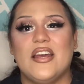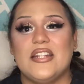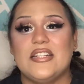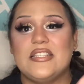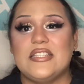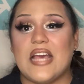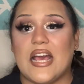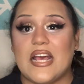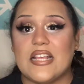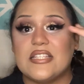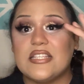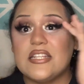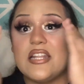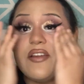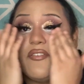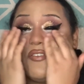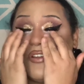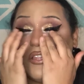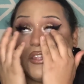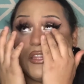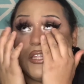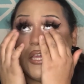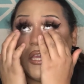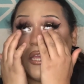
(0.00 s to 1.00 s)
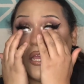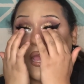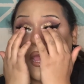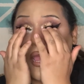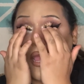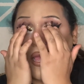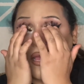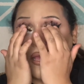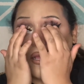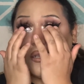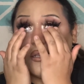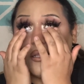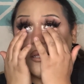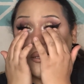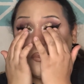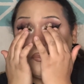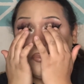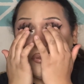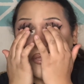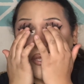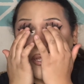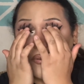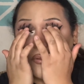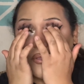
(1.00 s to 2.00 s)
tested everything and
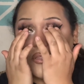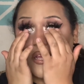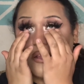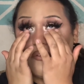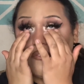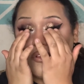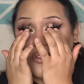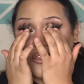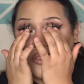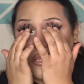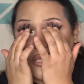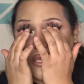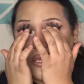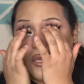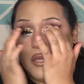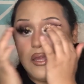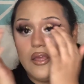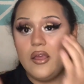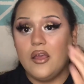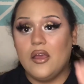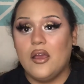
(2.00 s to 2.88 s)
played with everything.